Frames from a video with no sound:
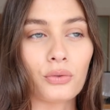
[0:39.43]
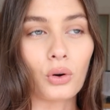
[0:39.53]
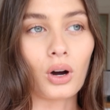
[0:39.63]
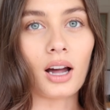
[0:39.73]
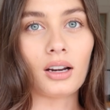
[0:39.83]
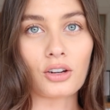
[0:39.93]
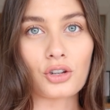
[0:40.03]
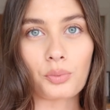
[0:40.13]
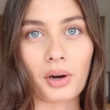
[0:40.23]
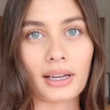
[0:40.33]
for her
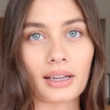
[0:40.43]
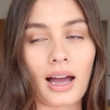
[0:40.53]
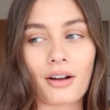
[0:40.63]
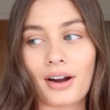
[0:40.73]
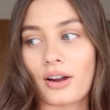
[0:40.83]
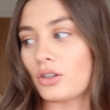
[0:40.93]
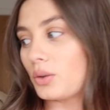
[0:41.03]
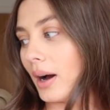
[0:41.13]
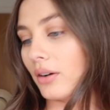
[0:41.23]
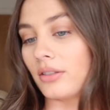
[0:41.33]
lunch break at around
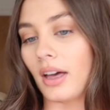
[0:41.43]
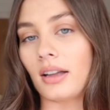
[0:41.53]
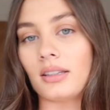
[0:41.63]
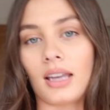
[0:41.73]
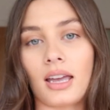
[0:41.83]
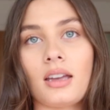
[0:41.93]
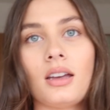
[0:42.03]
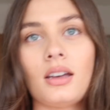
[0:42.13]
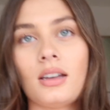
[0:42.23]
12:30.